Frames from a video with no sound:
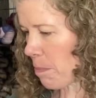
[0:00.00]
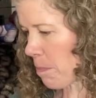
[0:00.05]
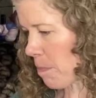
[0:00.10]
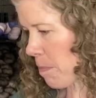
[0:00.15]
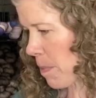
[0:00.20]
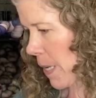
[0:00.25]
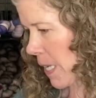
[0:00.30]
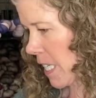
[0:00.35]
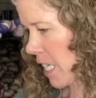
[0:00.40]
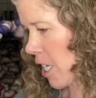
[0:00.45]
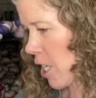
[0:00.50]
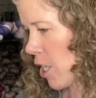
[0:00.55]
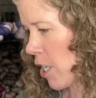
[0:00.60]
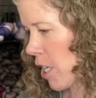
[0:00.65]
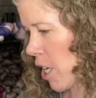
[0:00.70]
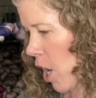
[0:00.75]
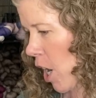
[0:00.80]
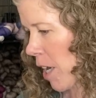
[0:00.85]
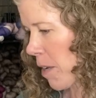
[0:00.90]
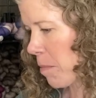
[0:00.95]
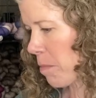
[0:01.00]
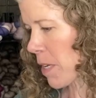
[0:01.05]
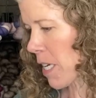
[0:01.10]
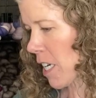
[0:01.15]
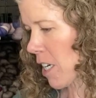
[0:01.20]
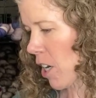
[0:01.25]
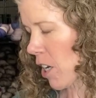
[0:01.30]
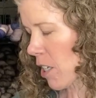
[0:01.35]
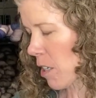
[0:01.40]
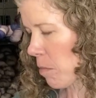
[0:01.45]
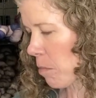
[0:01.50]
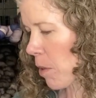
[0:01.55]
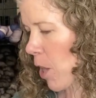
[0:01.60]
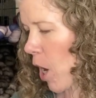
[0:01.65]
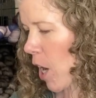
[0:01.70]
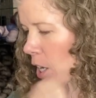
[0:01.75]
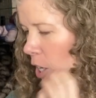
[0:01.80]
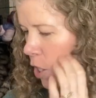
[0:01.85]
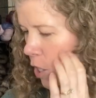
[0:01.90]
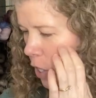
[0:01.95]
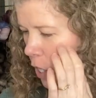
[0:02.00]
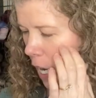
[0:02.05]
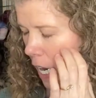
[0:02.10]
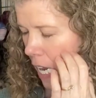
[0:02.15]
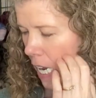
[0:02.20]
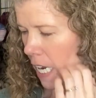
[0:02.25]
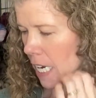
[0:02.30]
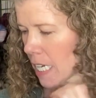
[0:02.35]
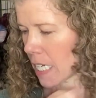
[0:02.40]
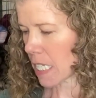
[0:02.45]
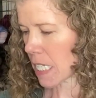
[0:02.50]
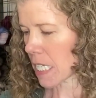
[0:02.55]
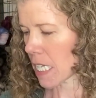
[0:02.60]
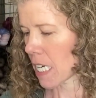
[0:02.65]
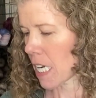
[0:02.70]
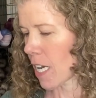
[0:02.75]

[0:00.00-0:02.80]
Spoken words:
but not being on a blocker and